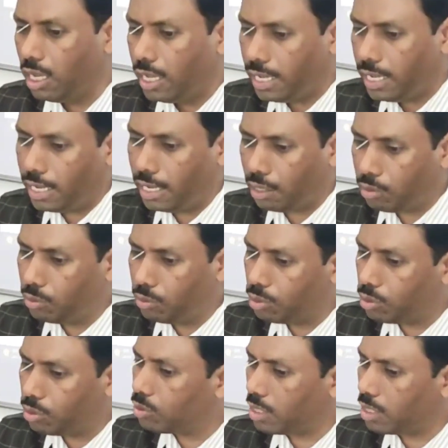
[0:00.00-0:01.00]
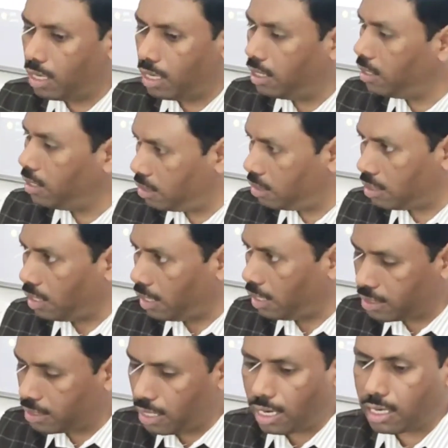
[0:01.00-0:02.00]
He goes Susanli is
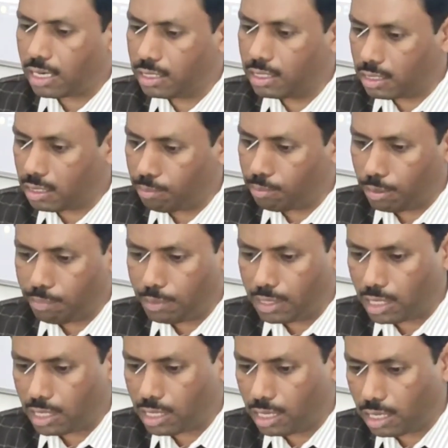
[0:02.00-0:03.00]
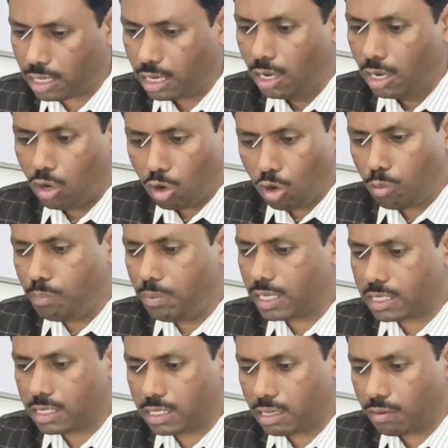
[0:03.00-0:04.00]
exactly is the perpendicular.
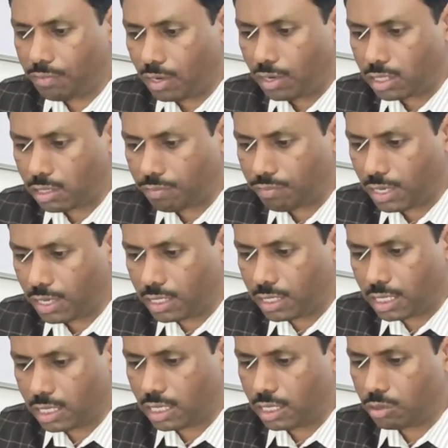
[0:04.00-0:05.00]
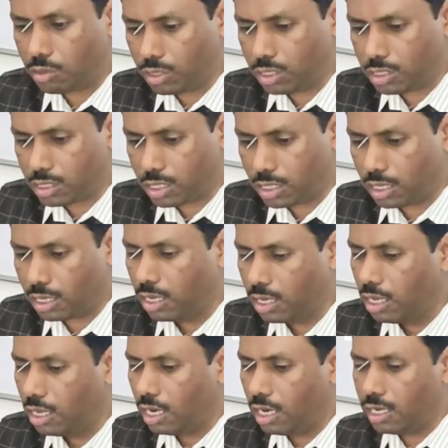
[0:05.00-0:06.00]
Oblique is the 45 degree to the skin.
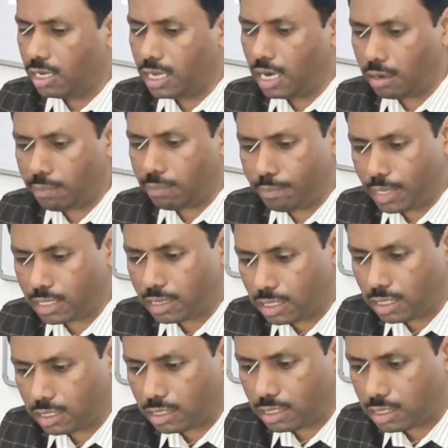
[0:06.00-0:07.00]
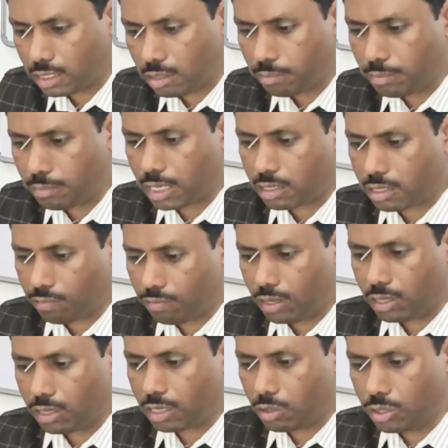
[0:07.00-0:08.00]
Liang Men, that is stomach
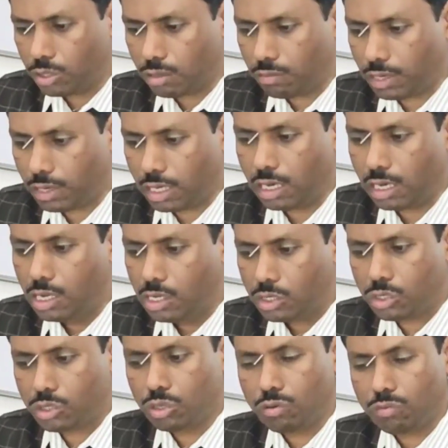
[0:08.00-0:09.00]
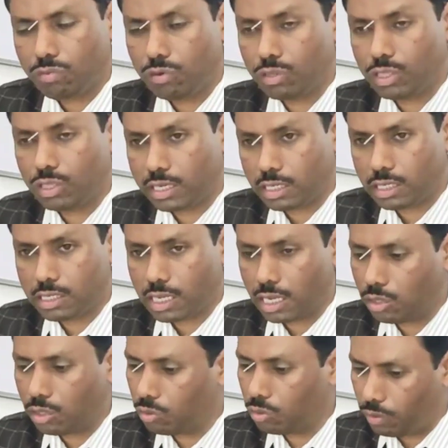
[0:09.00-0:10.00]
for 21. Chung Fu, that is
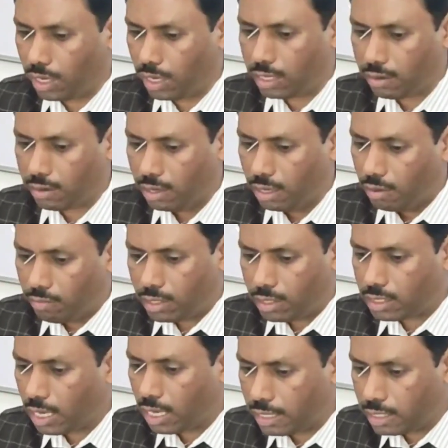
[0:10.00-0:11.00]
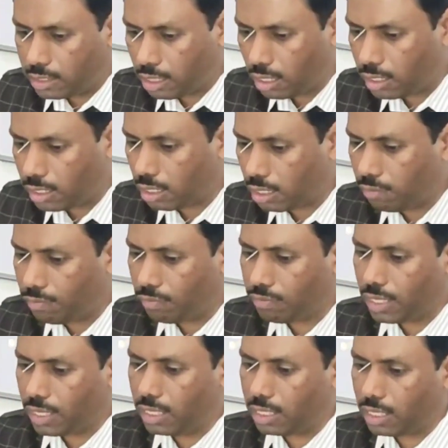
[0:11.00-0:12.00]
LU1. Where the horizontal
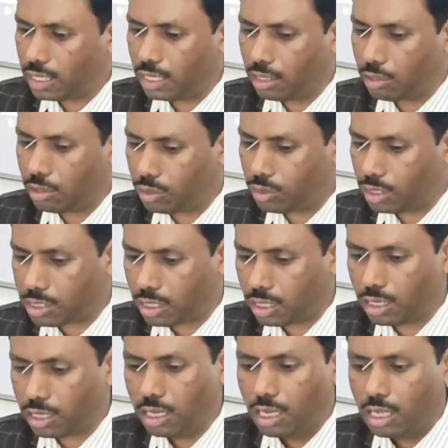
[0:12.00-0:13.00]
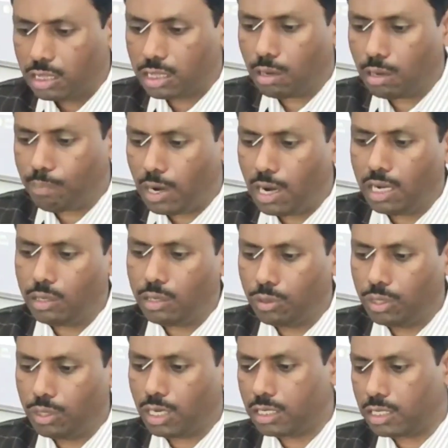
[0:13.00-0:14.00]
15 degree to the skin. The Pai
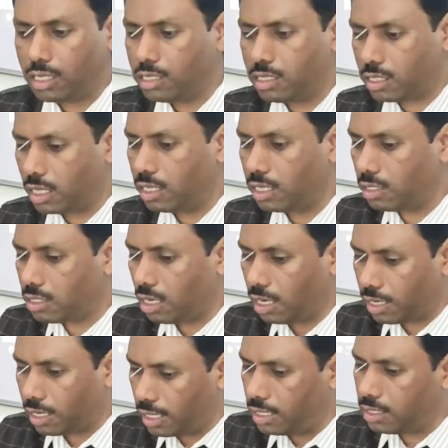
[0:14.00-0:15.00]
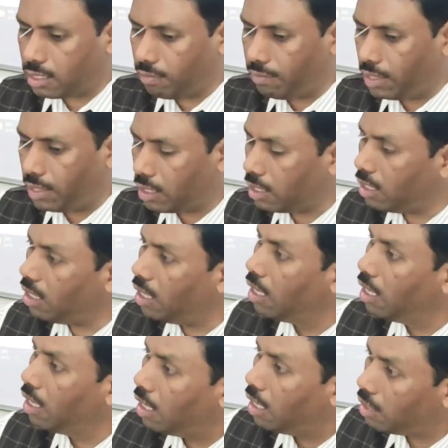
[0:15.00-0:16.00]
Hui and then Shen Zong REN 17.
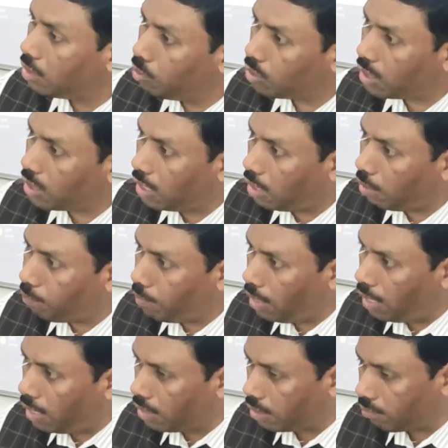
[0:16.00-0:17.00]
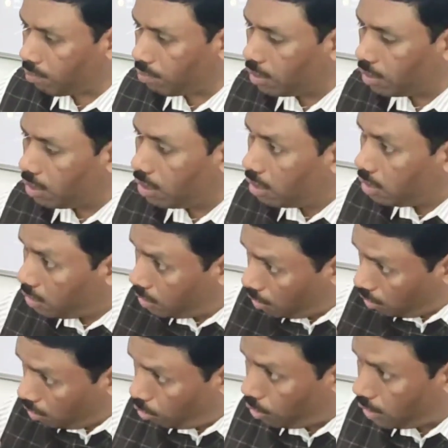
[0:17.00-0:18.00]
You can apply
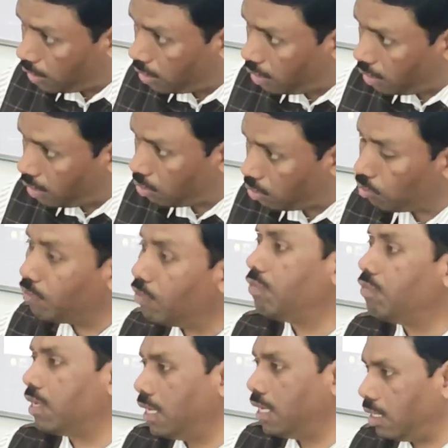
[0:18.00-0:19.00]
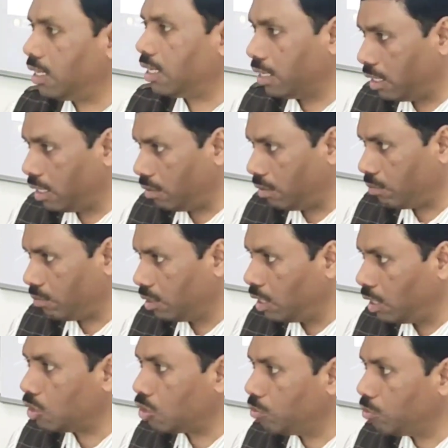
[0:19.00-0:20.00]
0 degree to 15 degree.
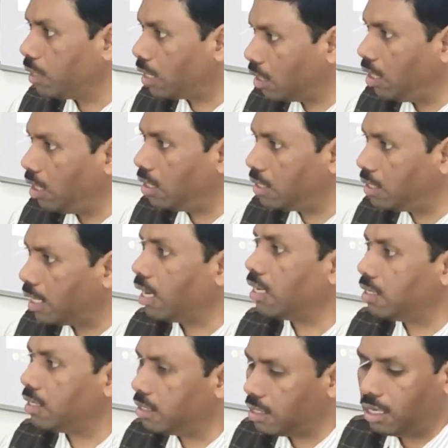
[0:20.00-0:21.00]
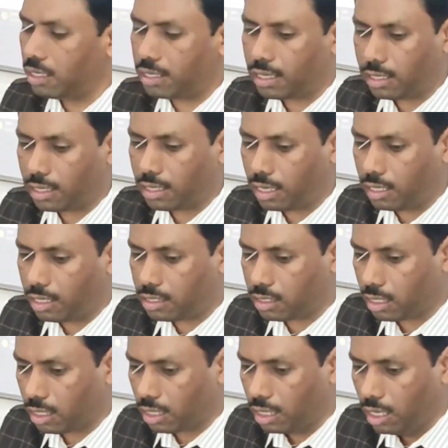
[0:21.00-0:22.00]
That to be called as a horizontal
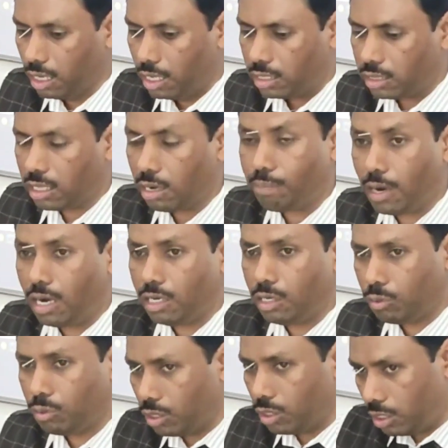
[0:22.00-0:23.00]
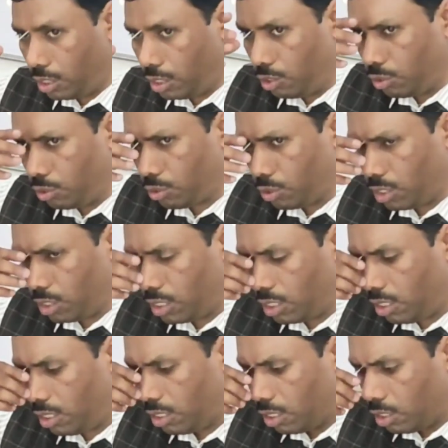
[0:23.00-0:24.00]
direction. The Pai Hui
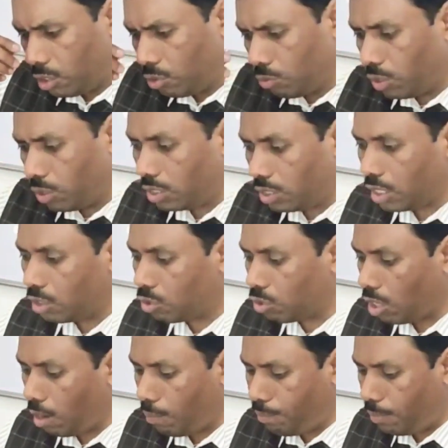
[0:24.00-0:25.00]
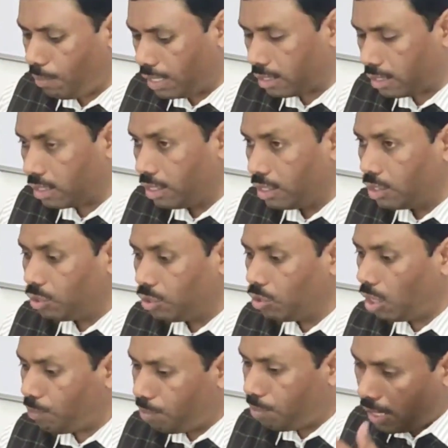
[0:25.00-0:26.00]
DU20 you wanted to apply. You
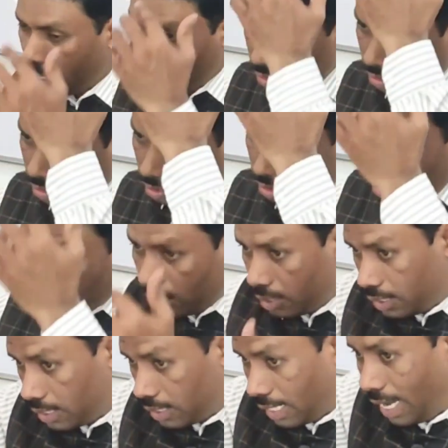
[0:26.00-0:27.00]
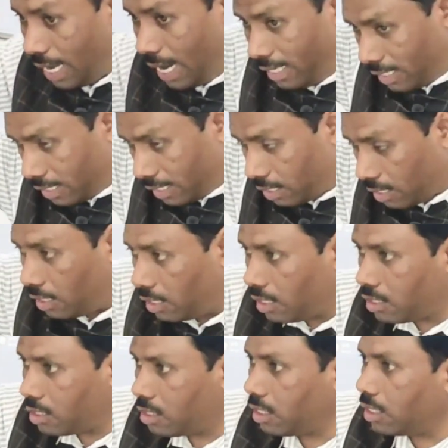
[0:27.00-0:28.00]
apply in the slanting
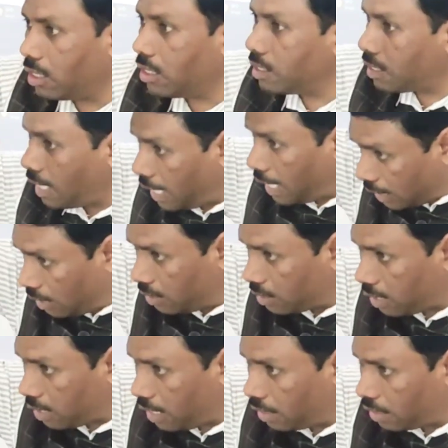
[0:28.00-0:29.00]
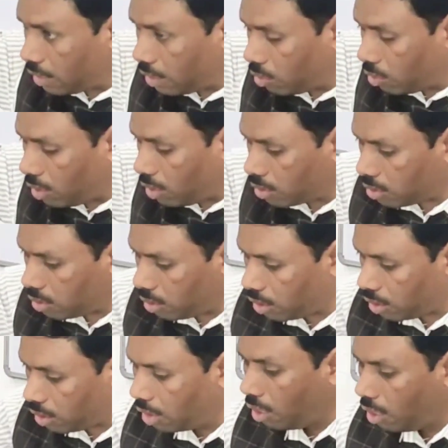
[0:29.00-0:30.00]
direction, slightly slanting direction,
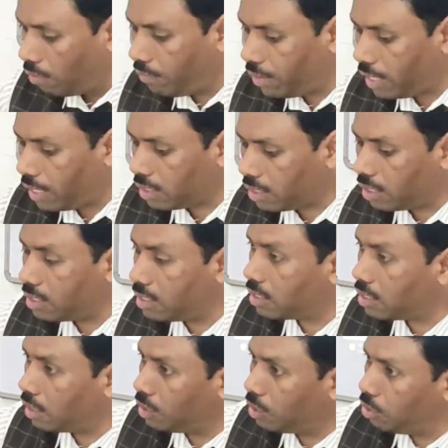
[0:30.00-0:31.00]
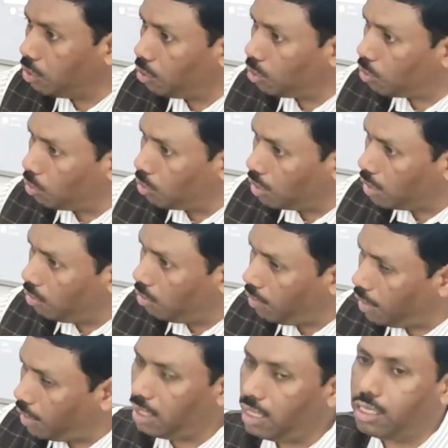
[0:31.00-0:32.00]
where there is a
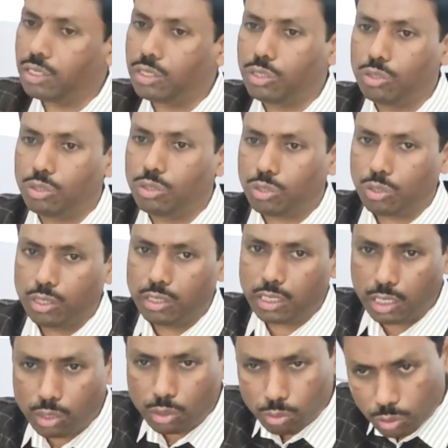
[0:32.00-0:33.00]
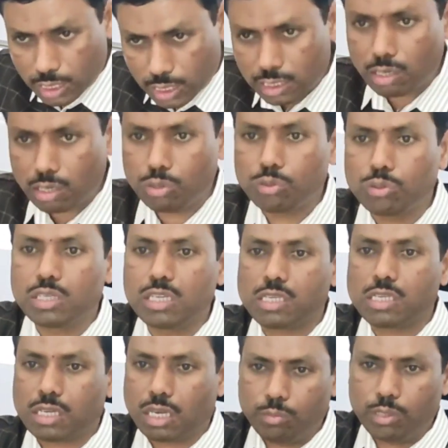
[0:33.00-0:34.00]
DU21 and DU20. Together you
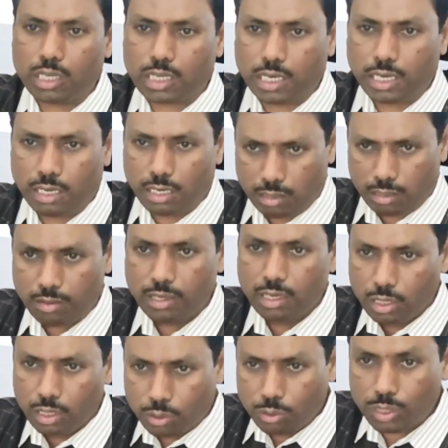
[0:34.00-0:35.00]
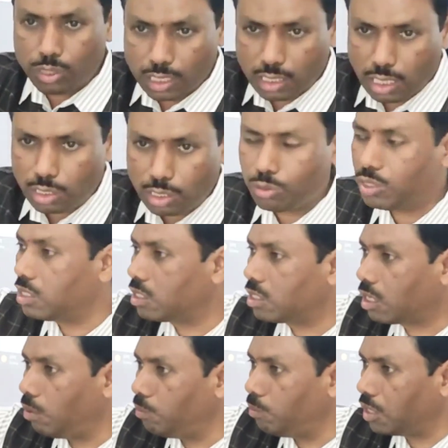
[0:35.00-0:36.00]
just communicate. Together you just
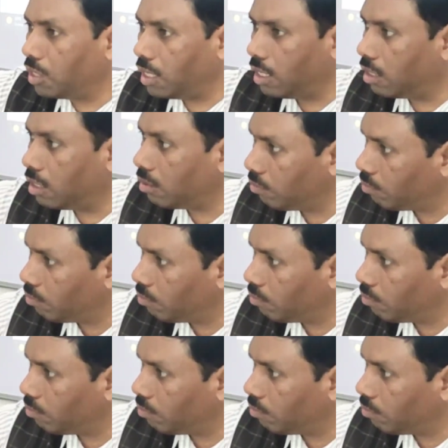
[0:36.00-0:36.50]
communicate.